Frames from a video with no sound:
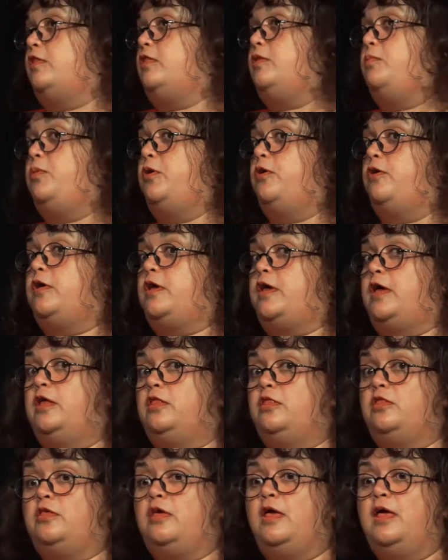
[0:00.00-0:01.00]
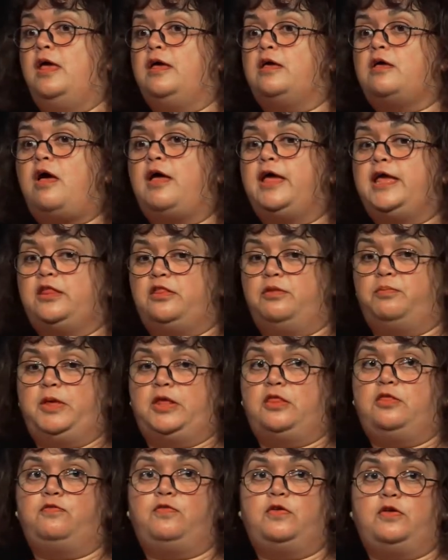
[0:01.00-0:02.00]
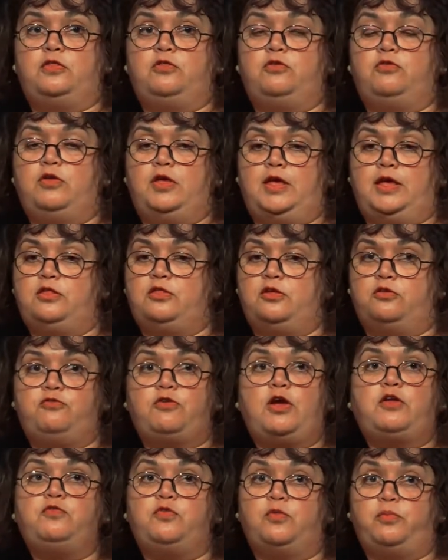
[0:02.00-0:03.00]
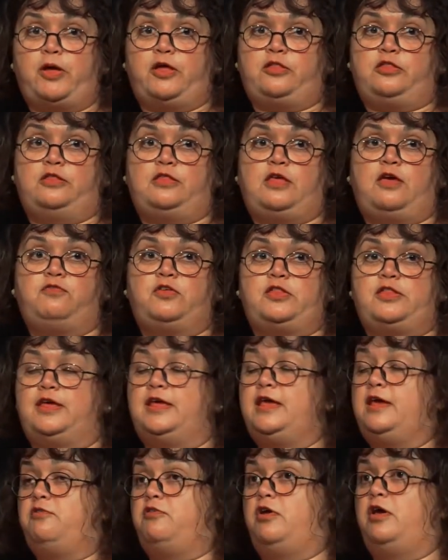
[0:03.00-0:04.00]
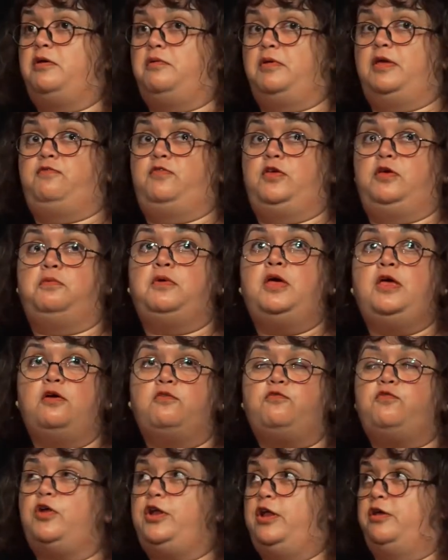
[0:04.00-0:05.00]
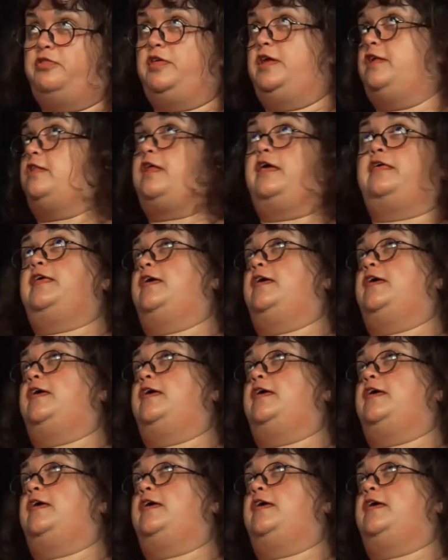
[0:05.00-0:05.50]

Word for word: in the book. And Guy is a bit of a, he's a dreadful person to have as a hero if you follow things like